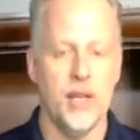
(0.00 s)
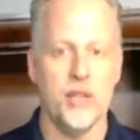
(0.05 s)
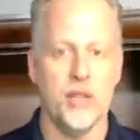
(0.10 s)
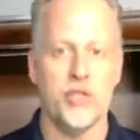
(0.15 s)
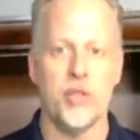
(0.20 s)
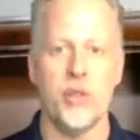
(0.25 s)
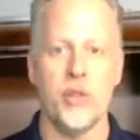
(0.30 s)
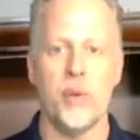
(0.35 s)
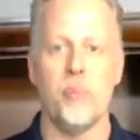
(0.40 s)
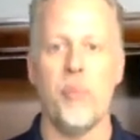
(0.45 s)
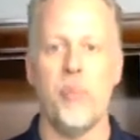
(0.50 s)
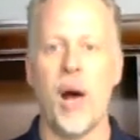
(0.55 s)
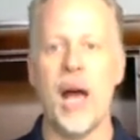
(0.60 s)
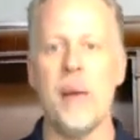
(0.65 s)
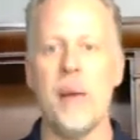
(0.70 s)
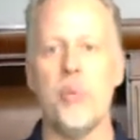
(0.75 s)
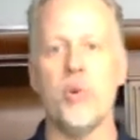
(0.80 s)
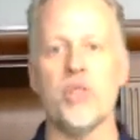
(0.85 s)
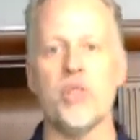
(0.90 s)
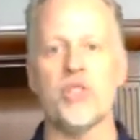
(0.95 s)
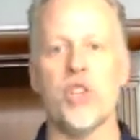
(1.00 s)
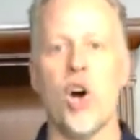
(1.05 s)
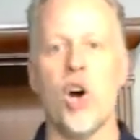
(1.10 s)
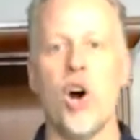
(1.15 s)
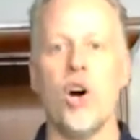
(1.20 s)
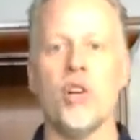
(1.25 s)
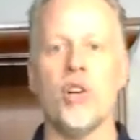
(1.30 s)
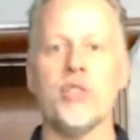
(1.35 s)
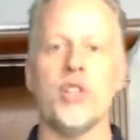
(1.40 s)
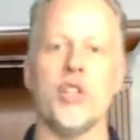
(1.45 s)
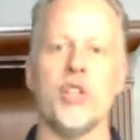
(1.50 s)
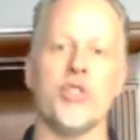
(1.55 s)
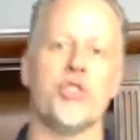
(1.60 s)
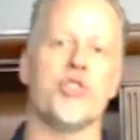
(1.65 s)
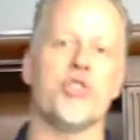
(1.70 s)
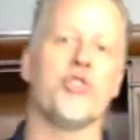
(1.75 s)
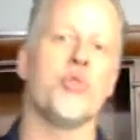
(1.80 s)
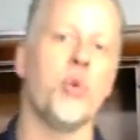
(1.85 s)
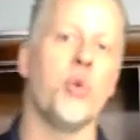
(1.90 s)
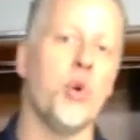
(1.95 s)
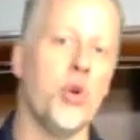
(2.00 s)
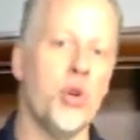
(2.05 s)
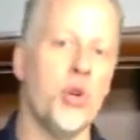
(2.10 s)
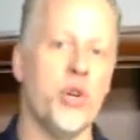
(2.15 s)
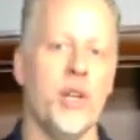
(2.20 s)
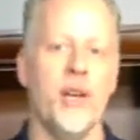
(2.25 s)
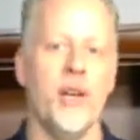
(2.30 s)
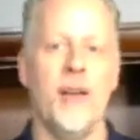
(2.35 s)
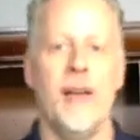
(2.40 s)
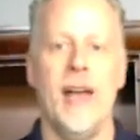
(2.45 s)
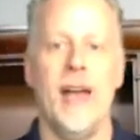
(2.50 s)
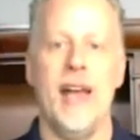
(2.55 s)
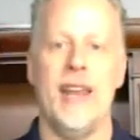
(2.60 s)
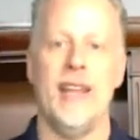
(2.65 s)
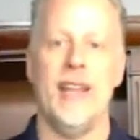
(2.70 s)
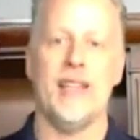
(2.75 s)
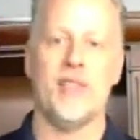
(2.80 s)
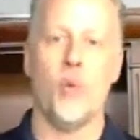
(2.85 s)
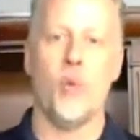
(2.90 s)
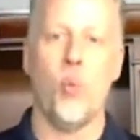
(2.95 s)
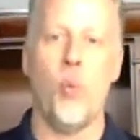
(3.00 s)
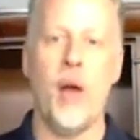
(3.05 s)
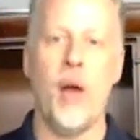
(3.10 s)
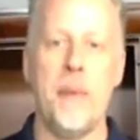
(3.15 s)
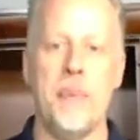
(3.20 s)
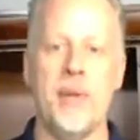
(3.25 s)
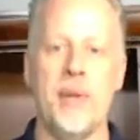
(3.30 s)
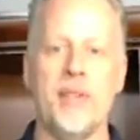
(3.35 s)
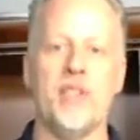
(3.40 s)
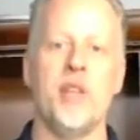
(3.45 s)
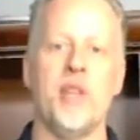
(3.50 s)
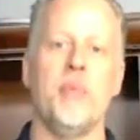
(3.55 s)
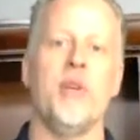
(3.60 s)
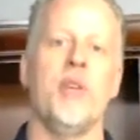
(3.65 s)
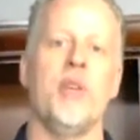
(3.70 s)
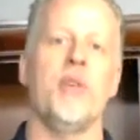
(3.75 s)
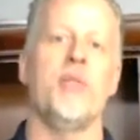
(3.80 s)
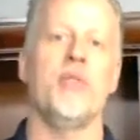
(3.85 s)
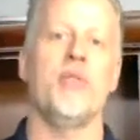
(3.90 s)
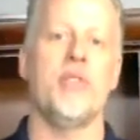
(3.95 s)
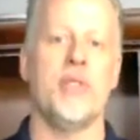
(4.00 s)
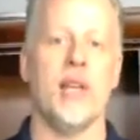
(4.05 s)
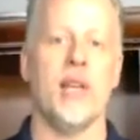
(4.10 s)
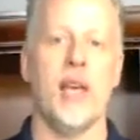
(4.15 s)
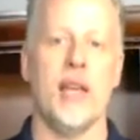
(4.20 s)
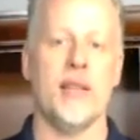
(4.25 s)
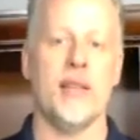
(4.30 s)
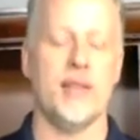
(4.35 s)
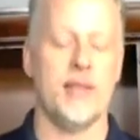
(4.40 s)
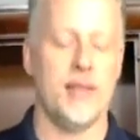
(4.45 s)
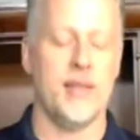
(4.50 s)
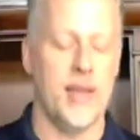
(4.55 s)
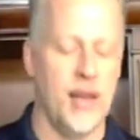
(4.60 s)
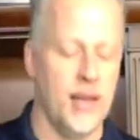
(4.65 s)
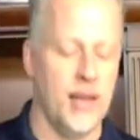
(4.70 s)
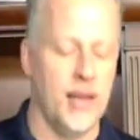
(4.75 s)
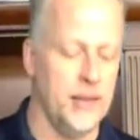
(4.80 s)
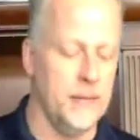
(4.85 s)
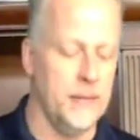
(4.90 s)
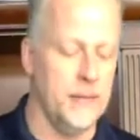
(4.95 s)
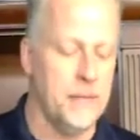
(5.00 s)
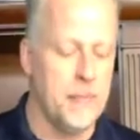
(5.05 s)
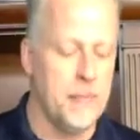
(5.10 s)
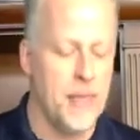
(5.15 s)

So the Bible is called a sword, and it's a weapon to be used against Satan.